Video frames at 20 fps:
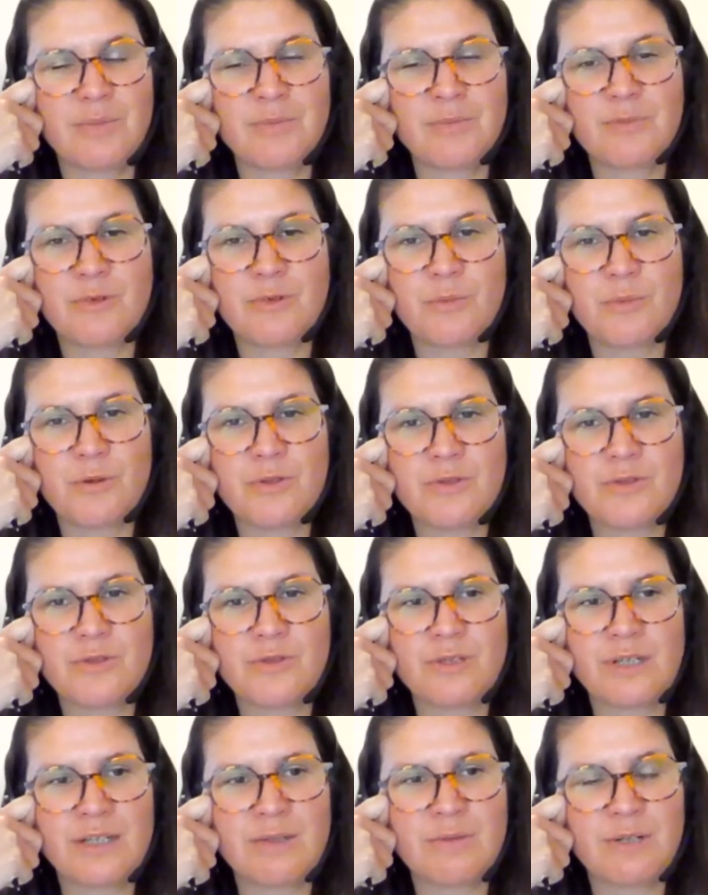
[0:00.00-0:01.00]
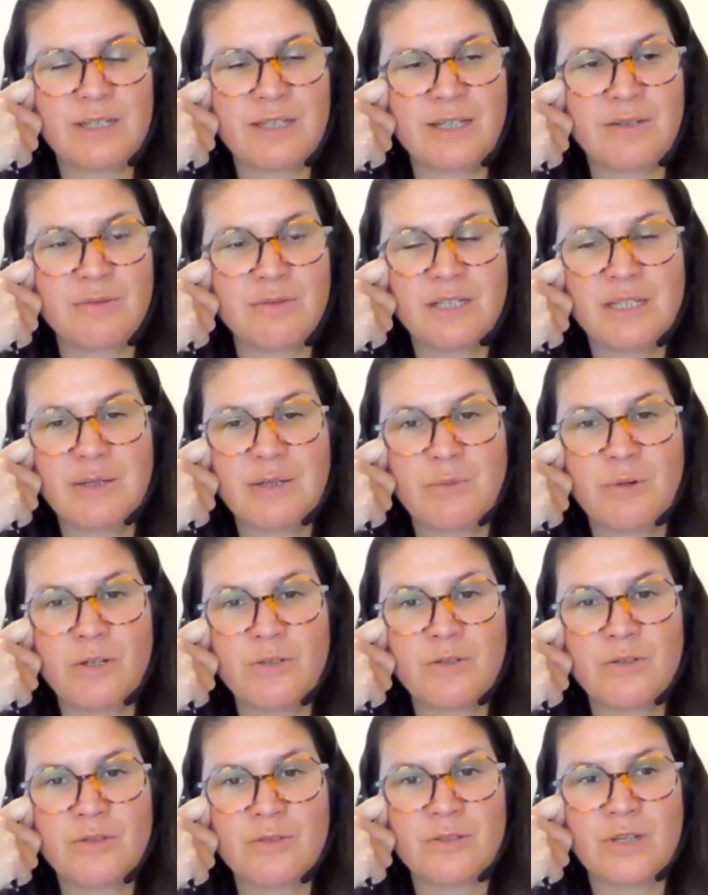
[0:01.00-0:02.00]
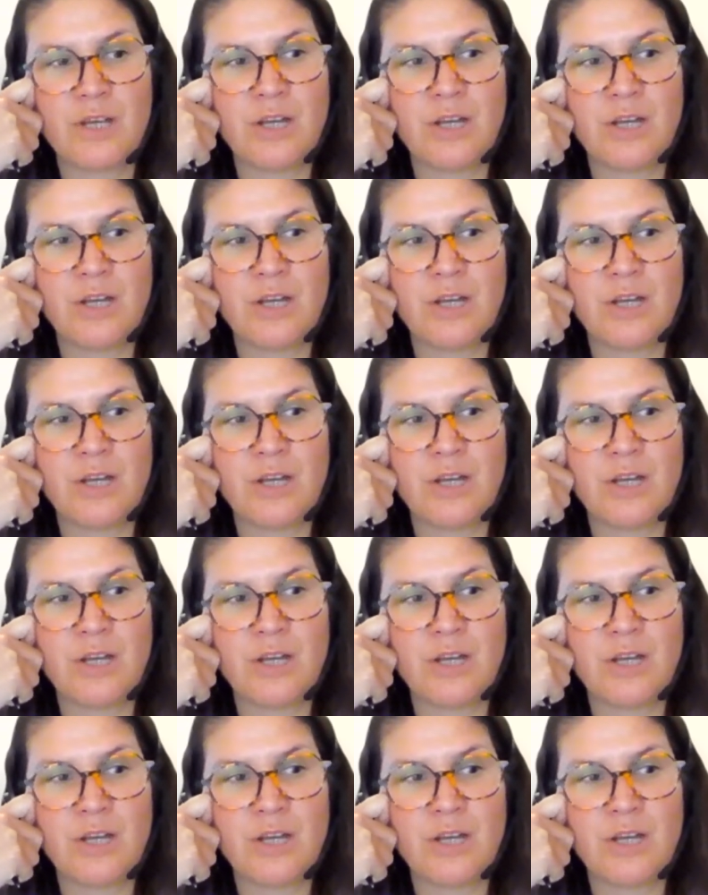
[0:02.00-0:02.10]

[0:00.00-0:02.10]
I, I propose you and what I really want